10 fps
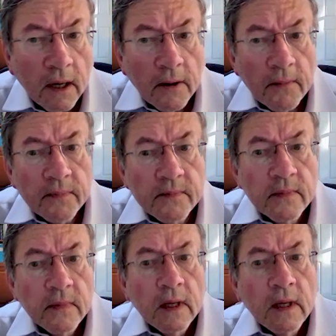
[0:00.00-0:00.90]
And
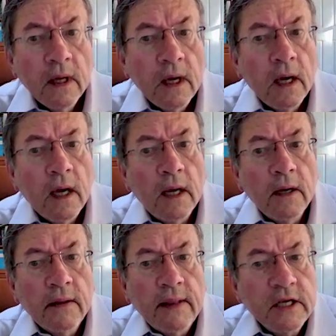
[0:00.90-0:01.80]

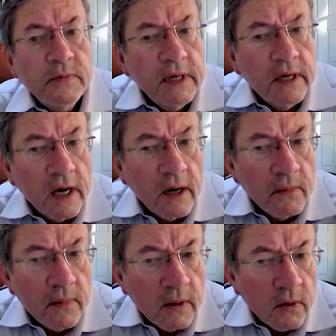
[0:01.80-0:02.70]
that's
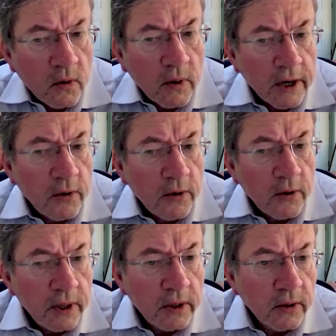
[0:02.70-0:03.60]
become
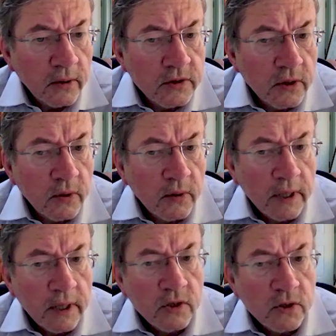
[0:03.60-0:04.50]
quite critical.
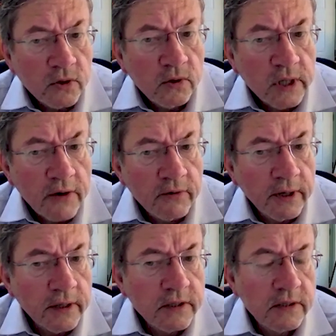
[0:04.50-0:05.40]
So internal
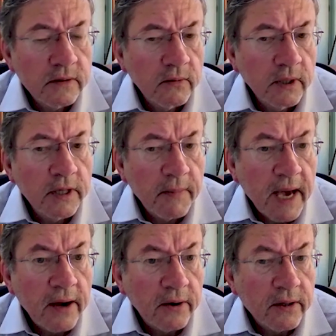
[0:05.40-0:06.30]
governance really
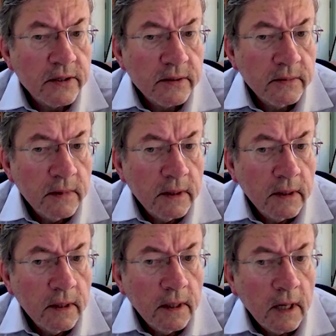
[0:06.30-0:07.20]
matters.
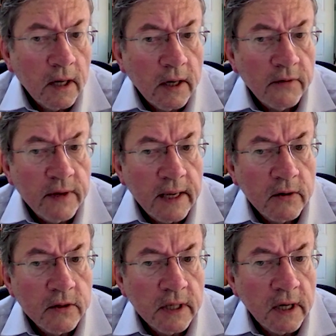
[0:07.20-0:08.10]
If NATO
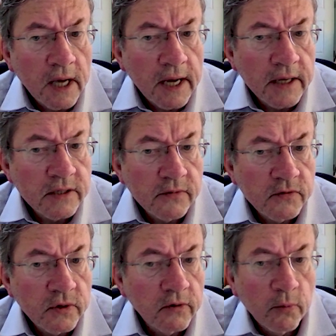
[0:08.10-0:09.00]
is an alliance
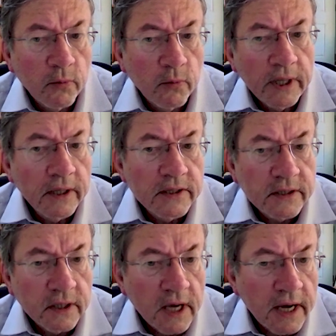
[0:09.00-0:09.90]
of sort of
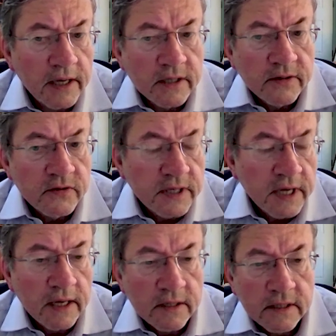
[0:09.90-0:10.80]
realist alliance of
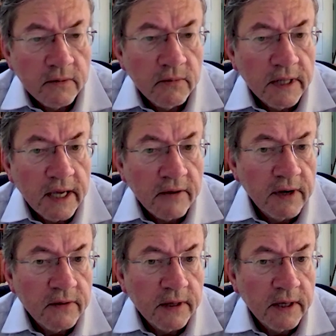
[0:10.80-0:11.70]
states that really
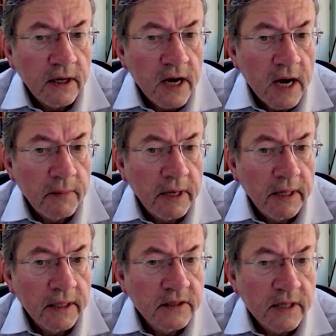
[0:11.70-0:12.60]
have nothing in
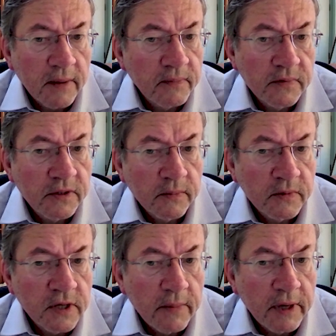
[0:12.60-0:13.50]
common except
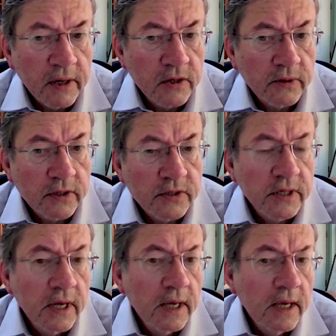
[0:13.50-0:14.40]
some common
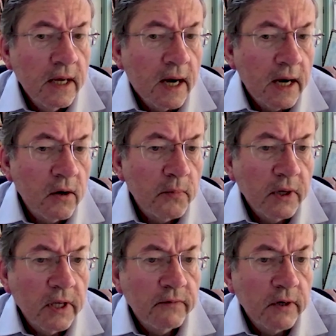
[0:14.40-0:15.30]
interests, I
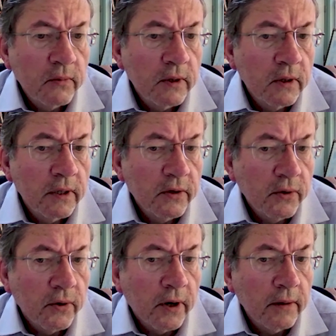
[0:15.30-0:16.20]
don't believe it will
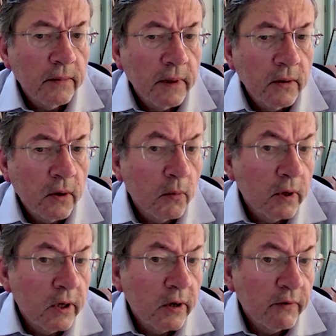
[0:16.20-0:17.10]
endure,
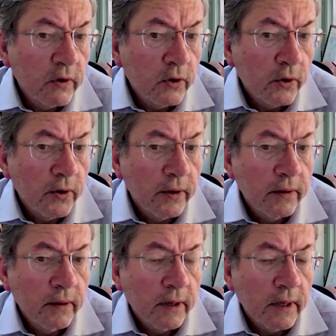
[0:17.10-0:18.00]
nor would it have
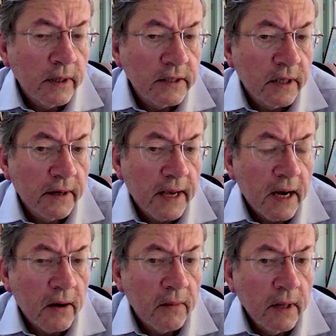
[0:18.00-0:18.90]
endured until
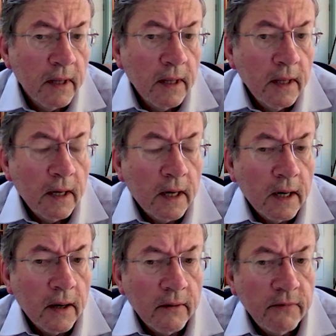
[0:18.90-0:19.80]
now.
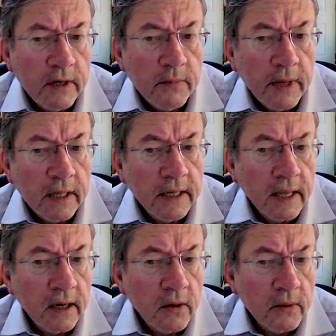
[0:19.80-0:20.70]
Fundamentally,
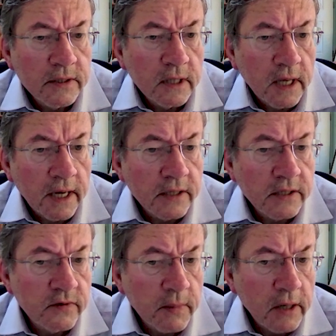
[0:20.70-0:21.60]
NATO is an
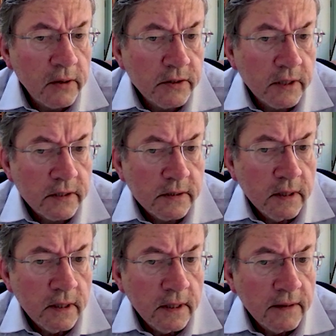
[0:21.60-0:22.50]
alliance of democracies.
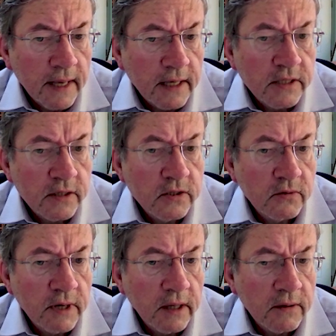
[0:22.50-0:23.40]
That's its
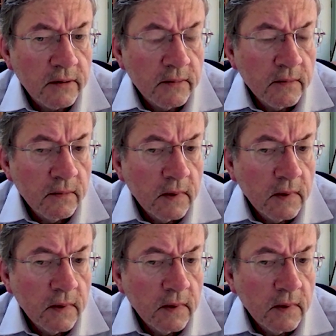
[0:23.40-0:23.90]
strength.